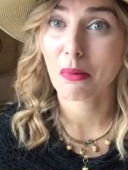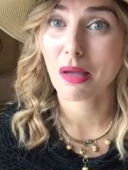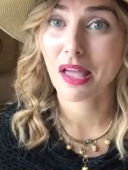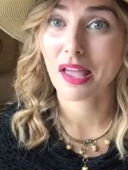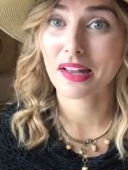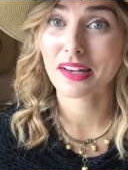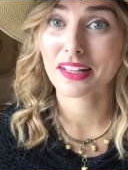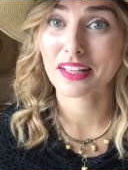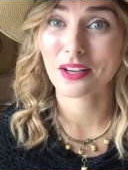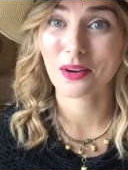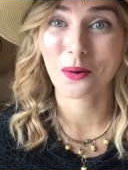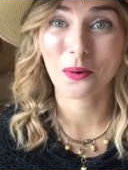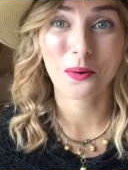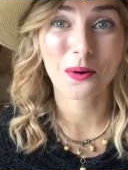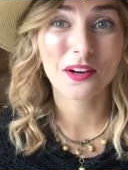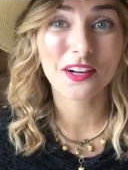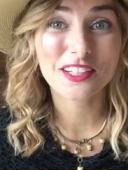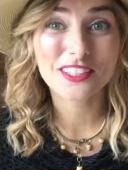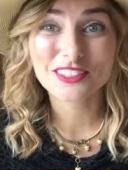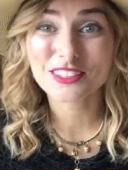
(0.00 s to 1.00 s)
any
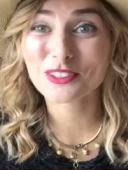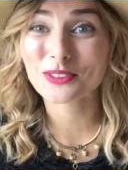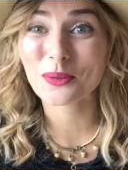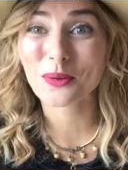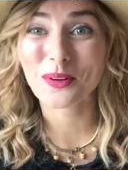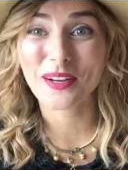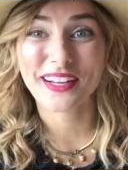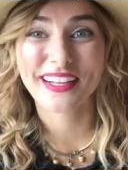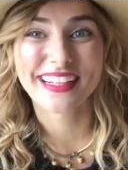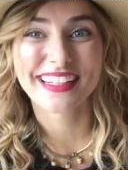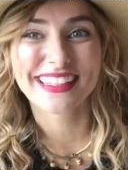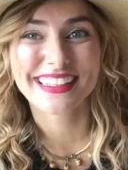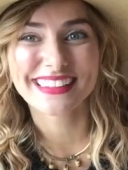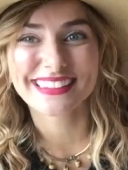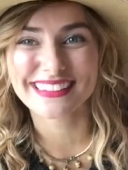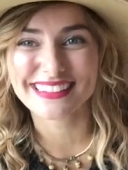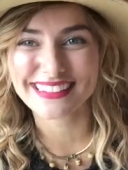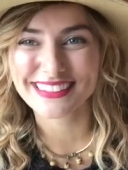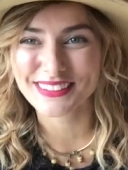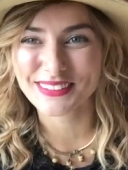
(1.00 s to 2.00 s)
horror
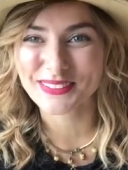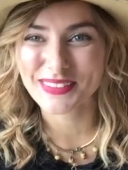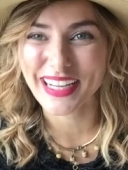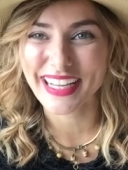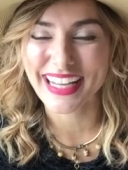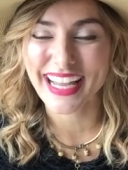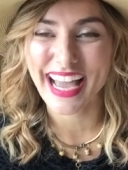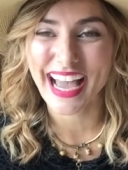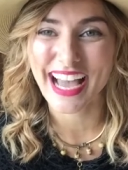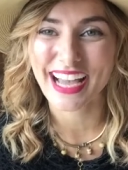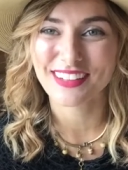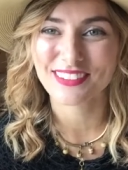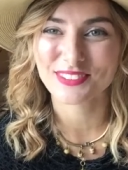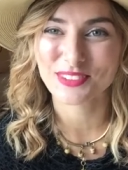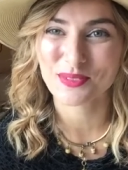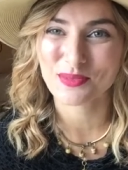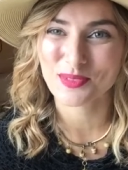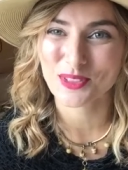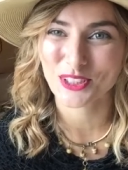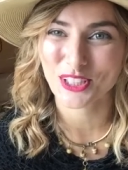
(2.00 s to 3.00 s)
stories you might have
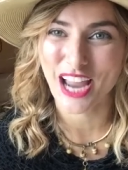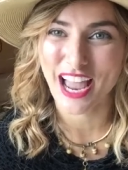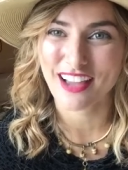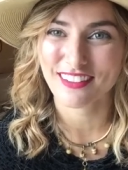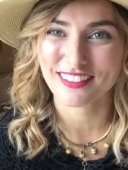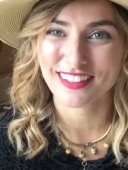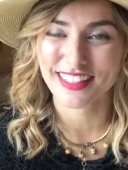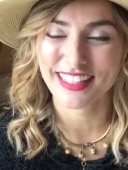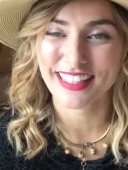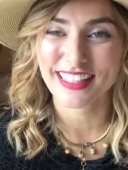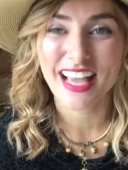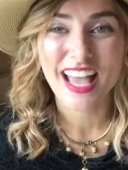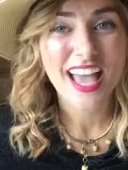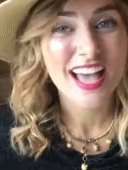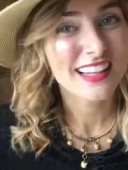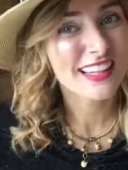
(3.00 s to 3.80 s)
from traveling.